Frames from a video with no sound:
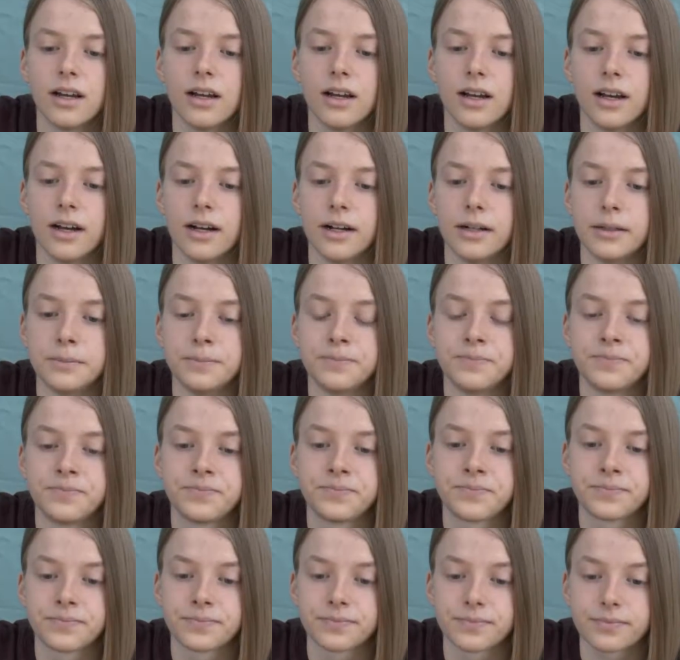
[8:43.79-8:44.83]
And
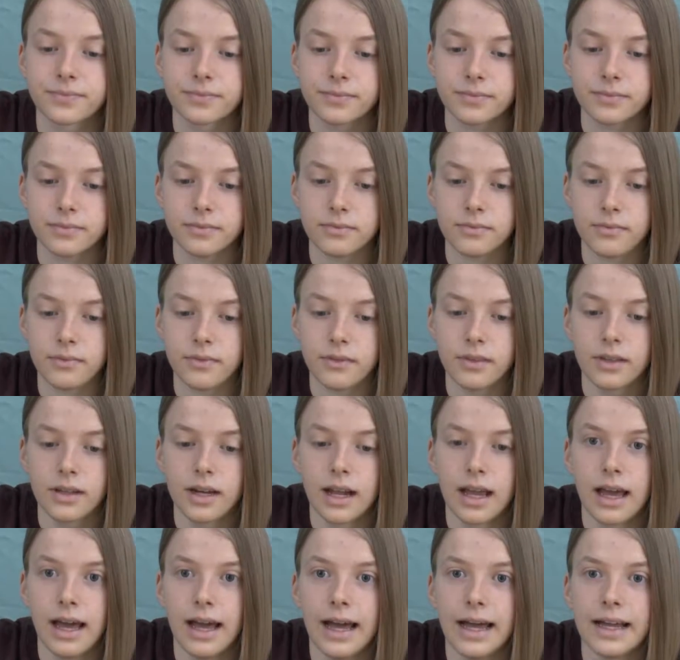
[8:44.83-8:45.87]

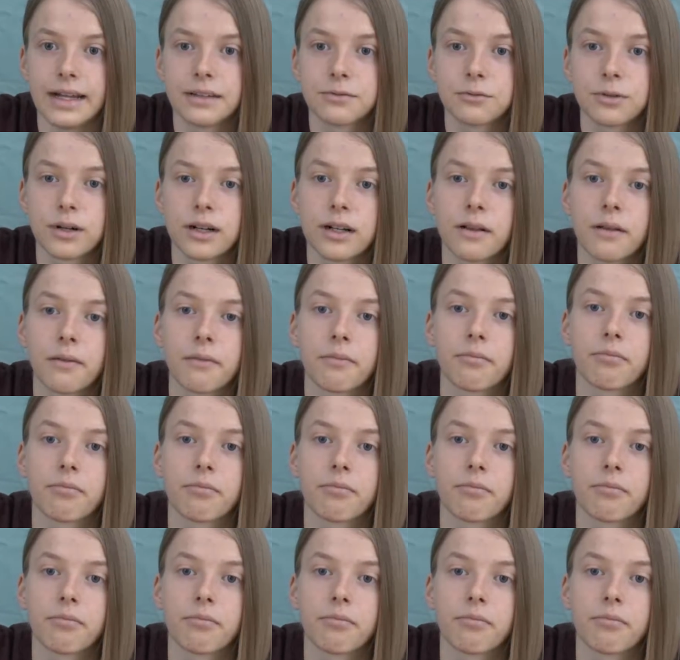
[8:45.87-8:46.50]
well,